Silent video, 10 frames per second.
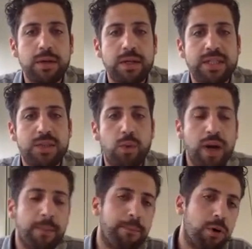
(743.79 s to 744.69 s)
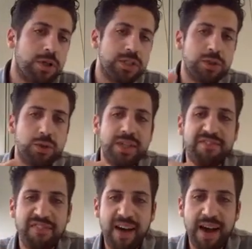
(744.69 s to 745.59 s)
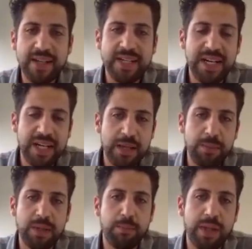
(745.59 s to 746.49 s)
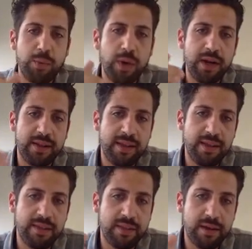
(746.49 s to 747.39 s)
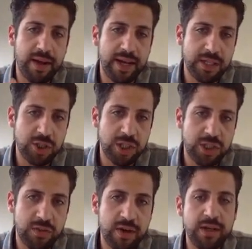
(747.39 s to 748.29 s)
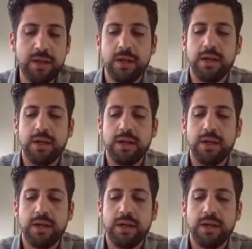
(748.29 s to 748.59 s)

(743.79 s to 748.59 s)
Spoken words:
It's really important to define the limit between teeth and gingiva,